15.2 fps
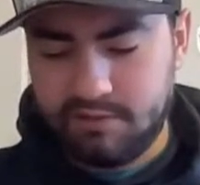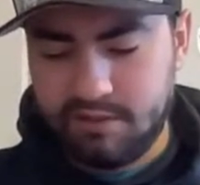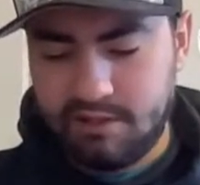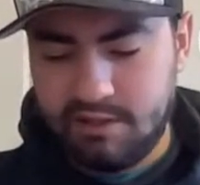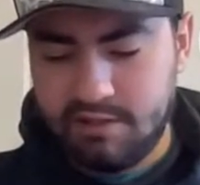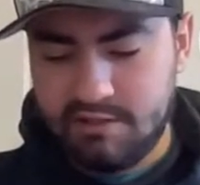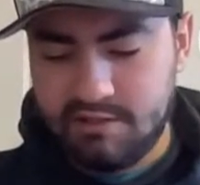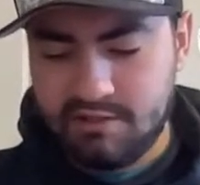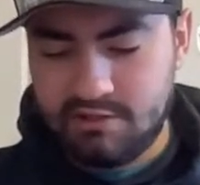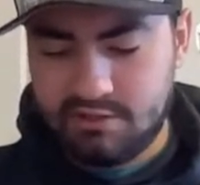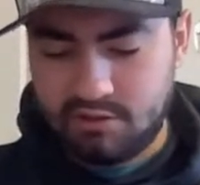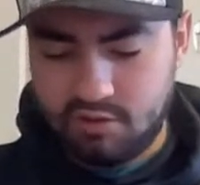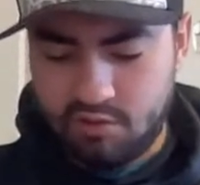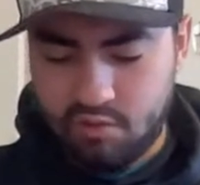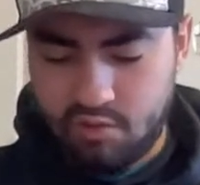So this is
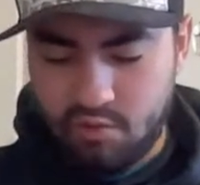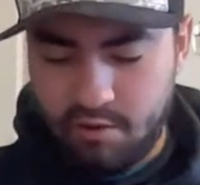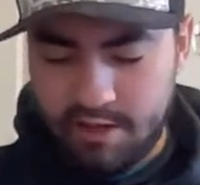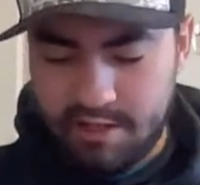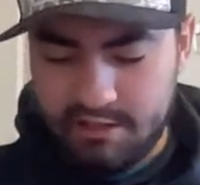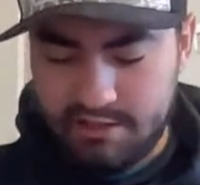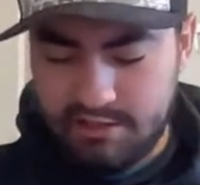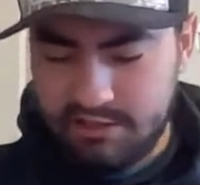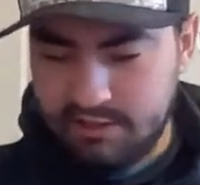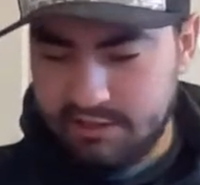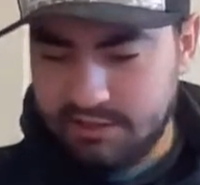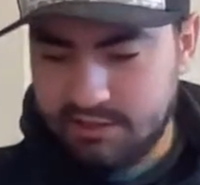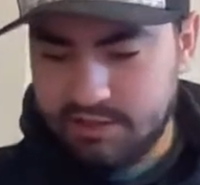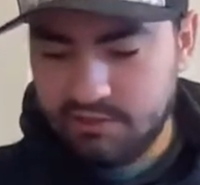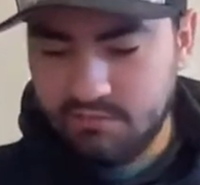quite a
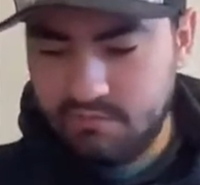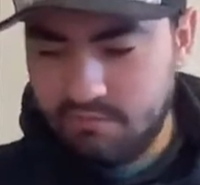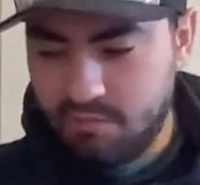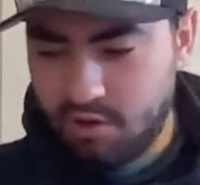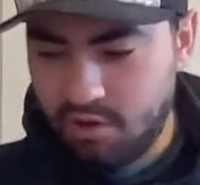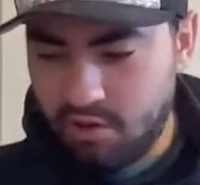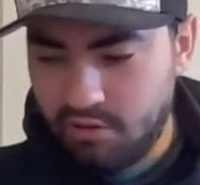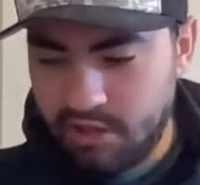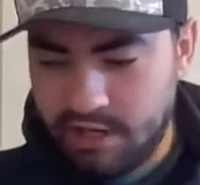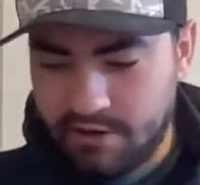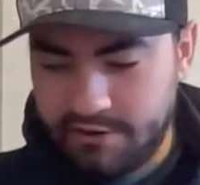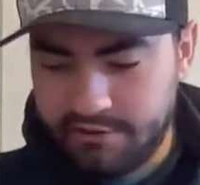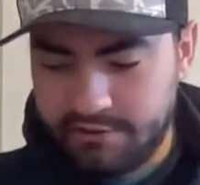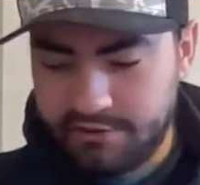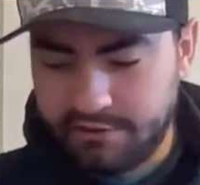small
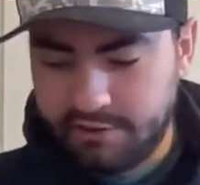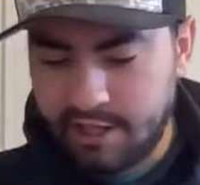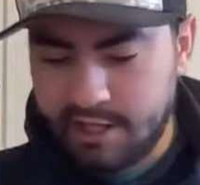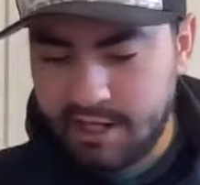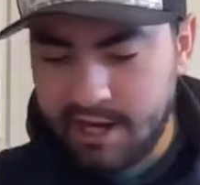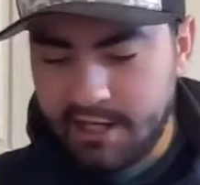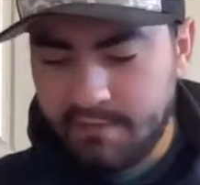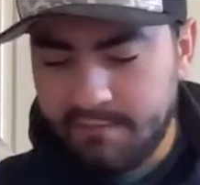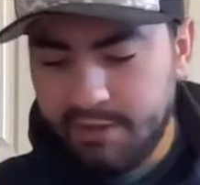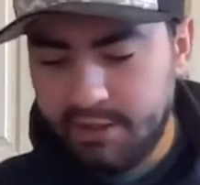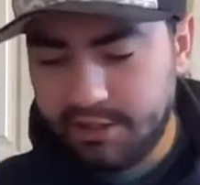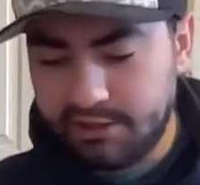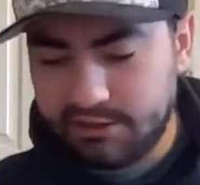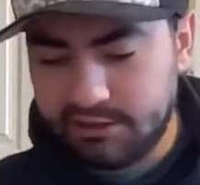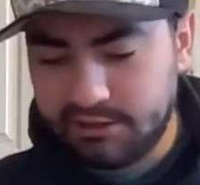character. Gotta add the
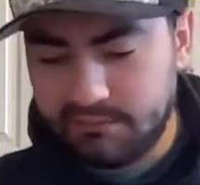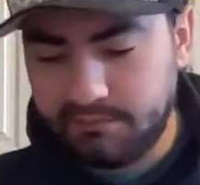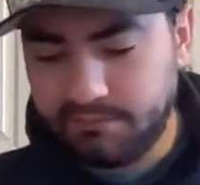buttocks.